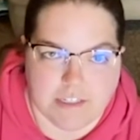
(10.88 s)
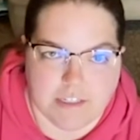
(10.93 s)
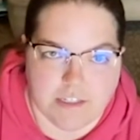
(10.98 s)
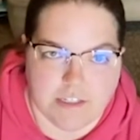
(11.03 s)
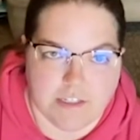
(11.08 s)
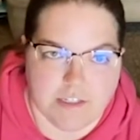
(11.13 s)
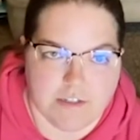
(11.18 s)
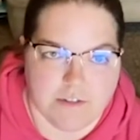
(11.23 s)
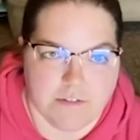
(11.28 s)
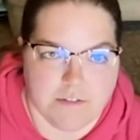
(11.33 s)
to
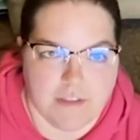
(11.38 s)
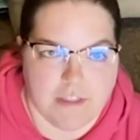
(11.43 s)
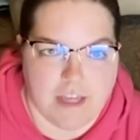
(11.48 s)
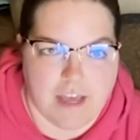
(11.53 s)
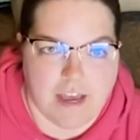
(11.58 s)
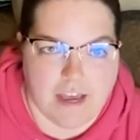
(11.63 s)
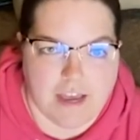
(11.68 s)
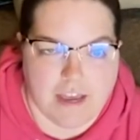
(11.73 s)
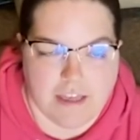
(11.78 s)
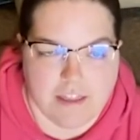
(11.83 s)
do
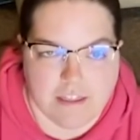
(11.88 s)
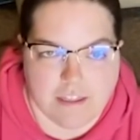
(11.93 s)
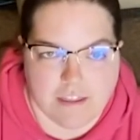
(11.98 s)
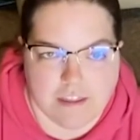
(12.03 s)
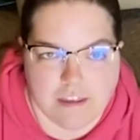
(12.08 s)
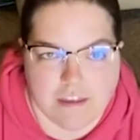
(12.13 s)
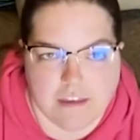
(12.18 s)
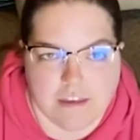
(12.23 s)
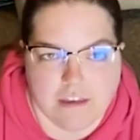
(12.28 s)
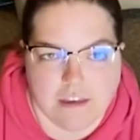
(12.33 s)
that I
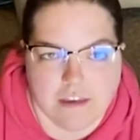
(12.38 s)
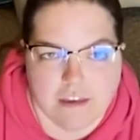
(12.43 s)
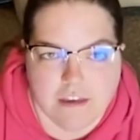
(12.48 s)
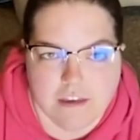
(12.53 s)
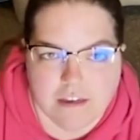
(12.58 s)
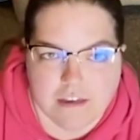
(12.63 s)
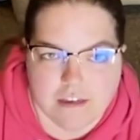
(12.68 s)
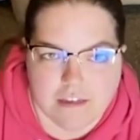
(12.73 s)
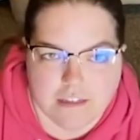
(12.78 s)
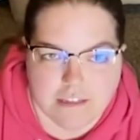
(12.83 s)
think
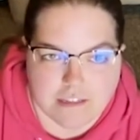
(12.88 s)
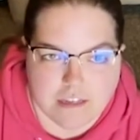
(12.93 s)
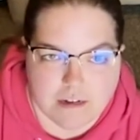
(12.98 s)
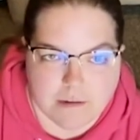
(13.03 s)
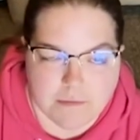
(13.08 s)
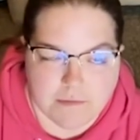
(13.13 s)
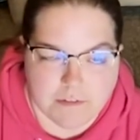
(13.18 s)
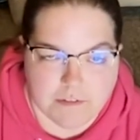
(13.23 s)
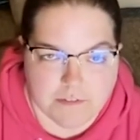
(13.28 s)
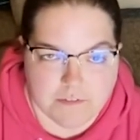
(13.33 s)
is helpful